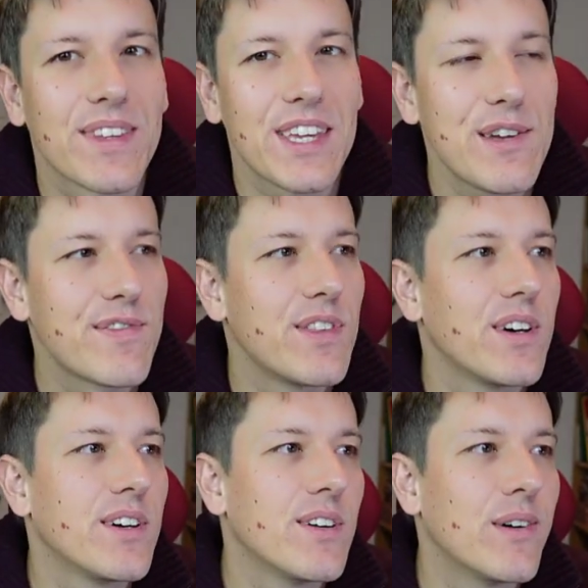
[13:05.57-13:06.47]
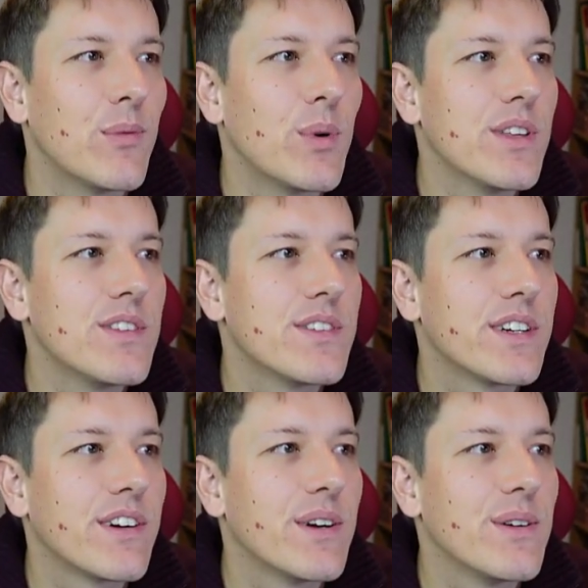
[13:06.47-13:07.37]
if the 1,
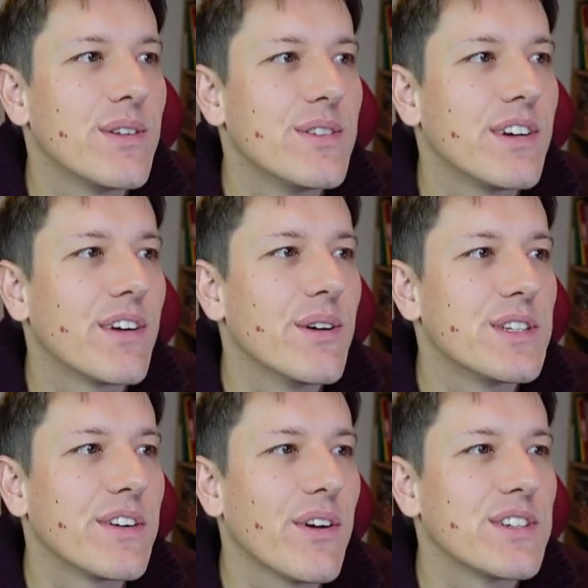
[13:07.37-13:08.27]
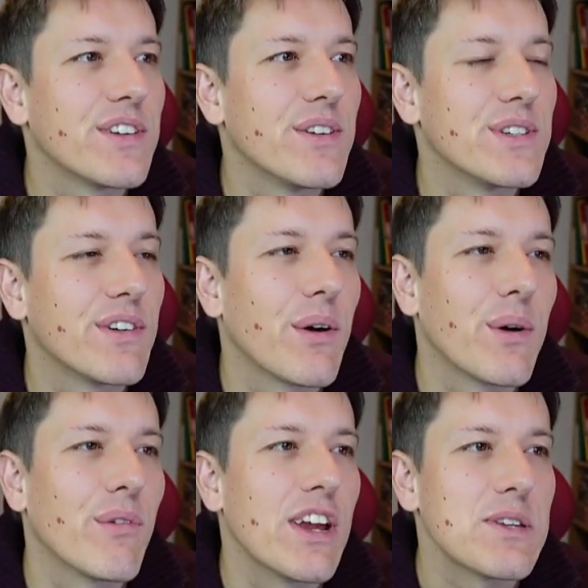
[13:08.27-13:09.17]
0, 0, 0, 0,
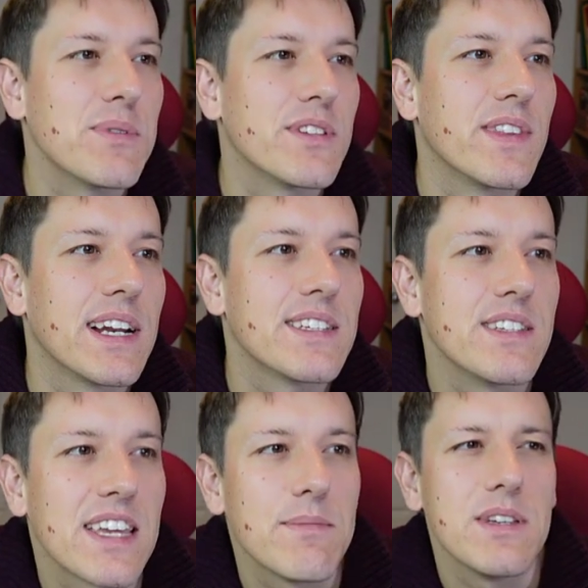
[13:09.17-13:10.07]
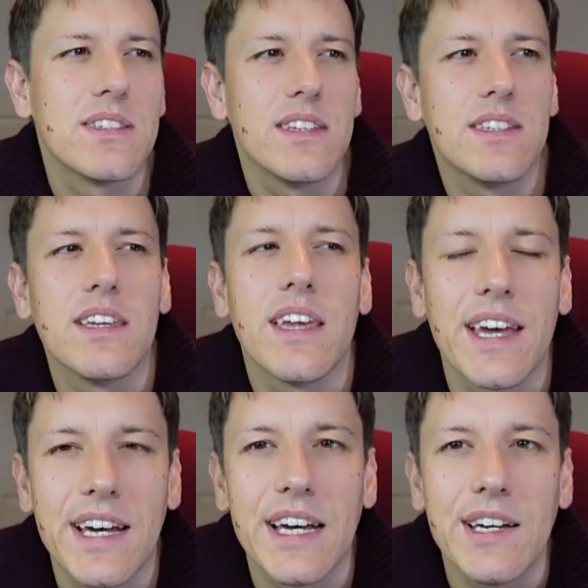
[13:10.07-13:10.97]
0 arrangements of the letters A, B, C, D, E,
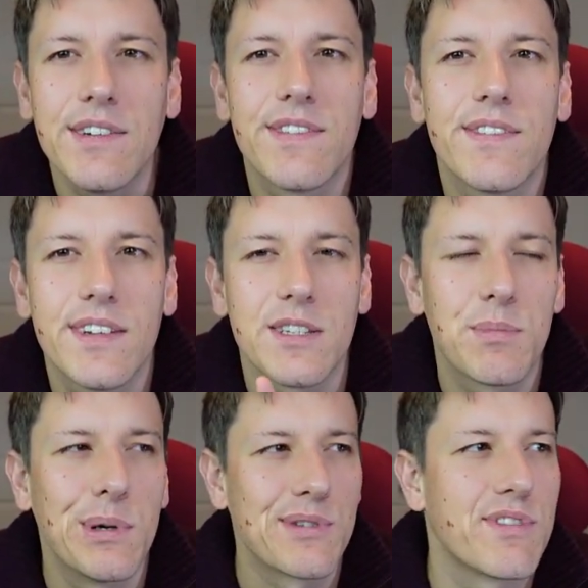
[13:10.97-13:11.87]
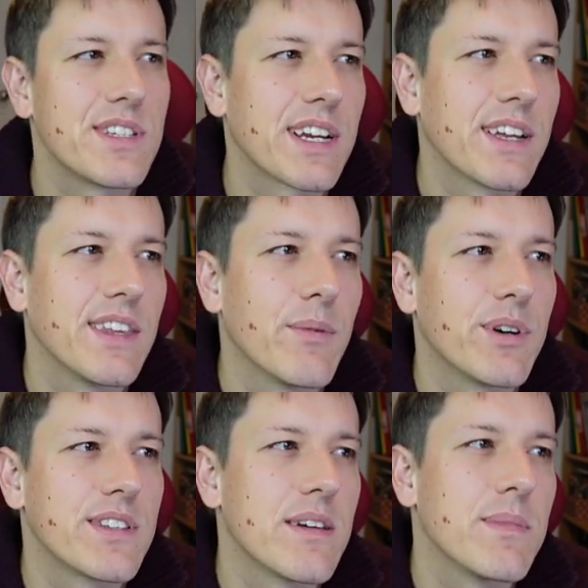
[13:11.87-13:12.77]
F, let's pause for a second there, what
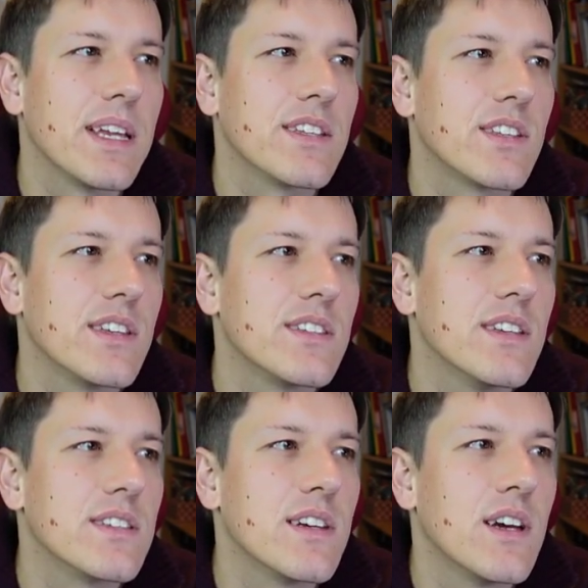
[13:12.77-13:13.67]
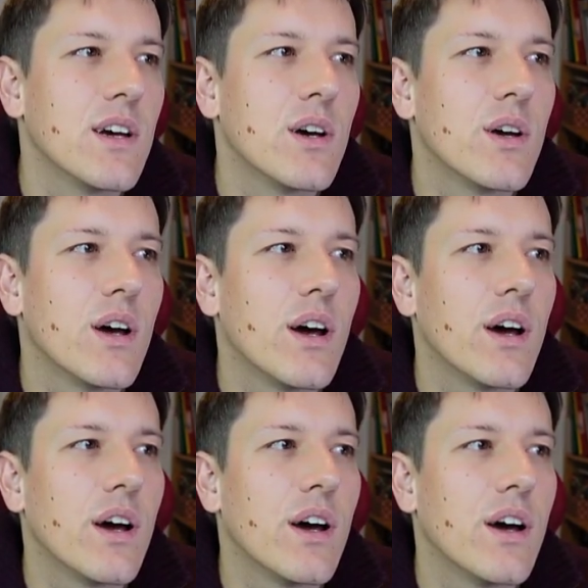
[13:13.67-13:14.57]
does that mean? So this is,
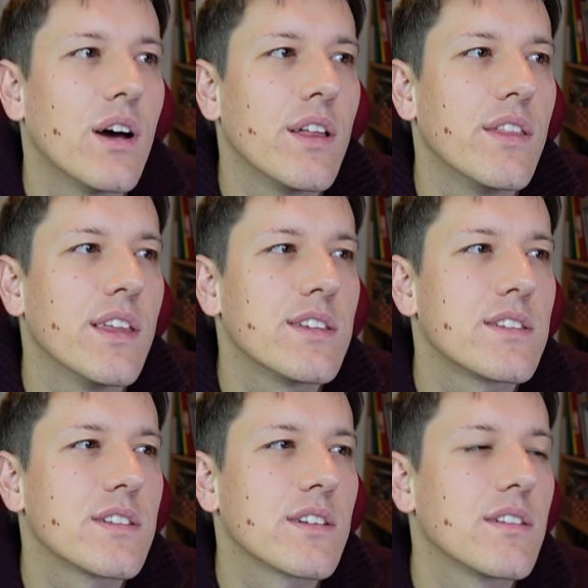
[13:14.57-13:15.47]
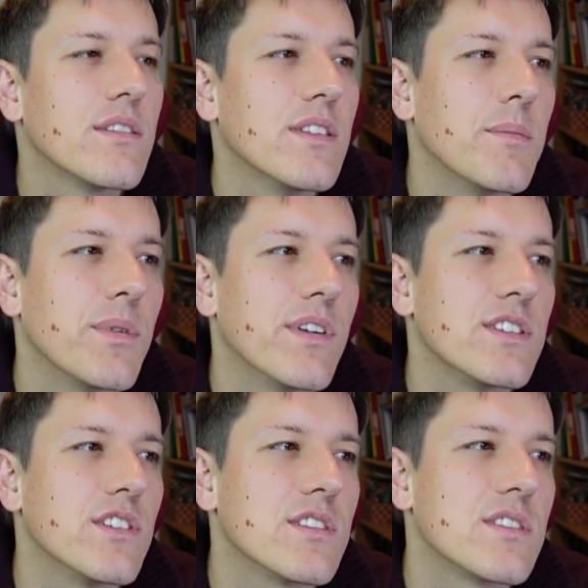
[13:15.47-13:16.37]
this number
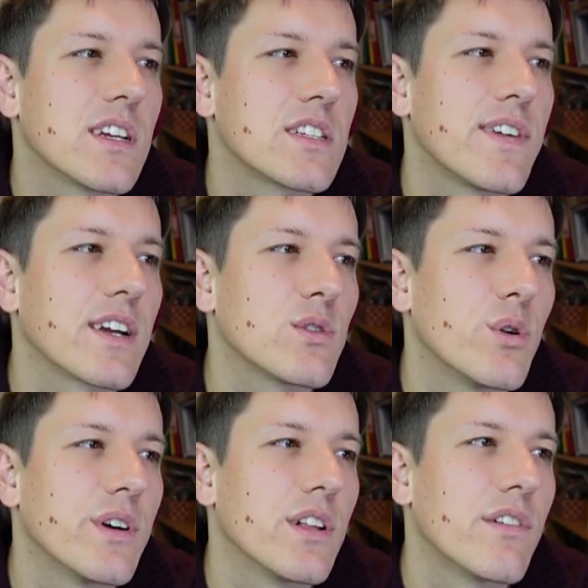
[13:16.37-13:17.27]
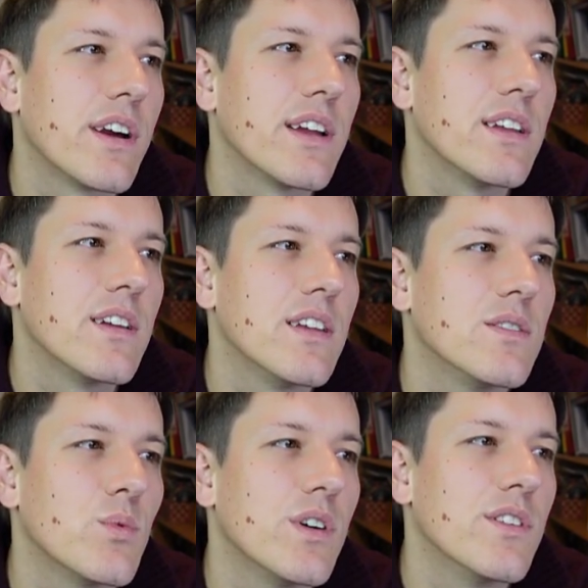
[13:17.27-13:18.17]
is just 6 factorial, right? It
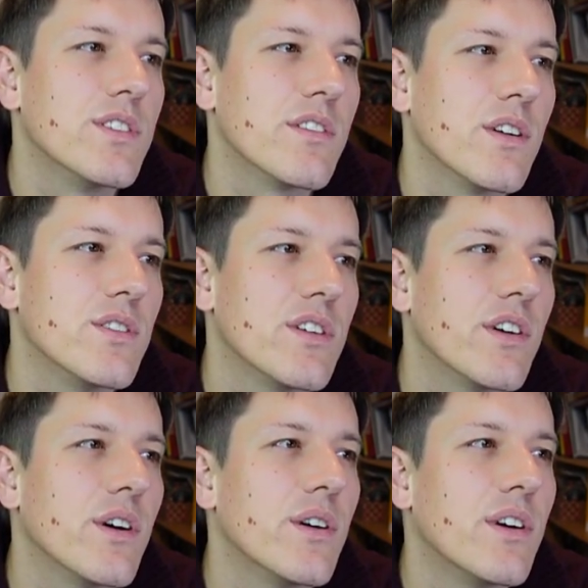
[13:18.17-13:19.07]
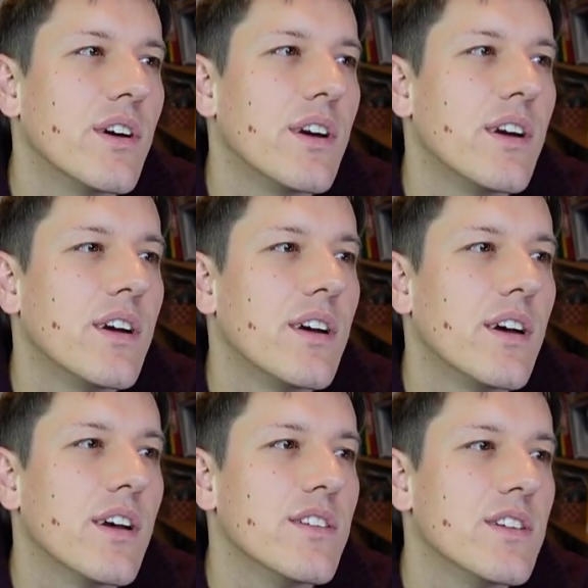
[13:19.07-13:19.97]
is 1, 0, 0,
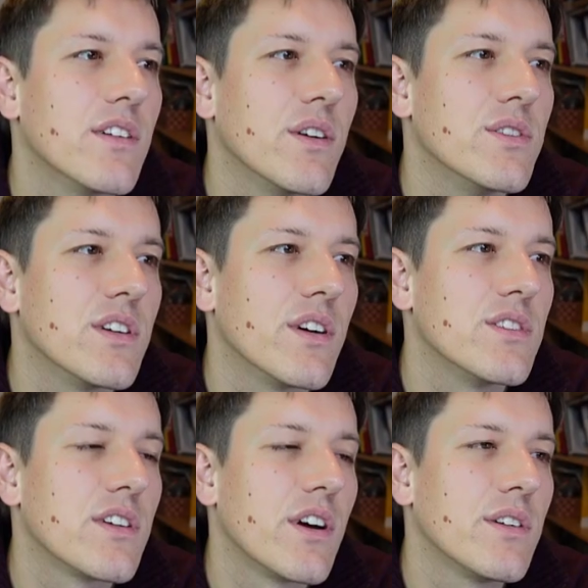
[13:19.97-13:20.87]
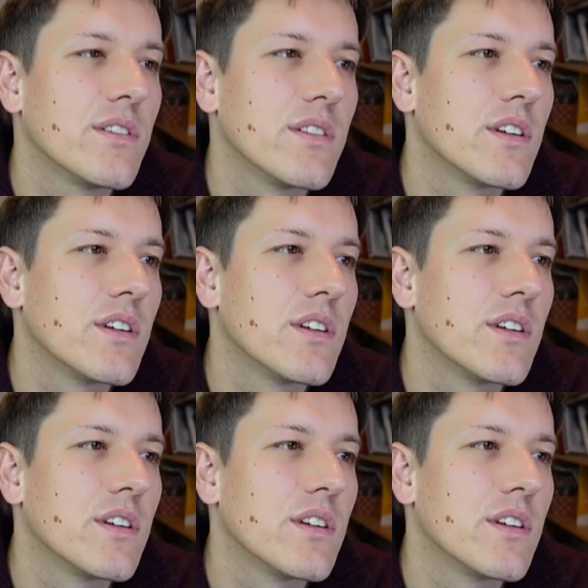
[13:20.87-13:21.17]
0, 0, 0.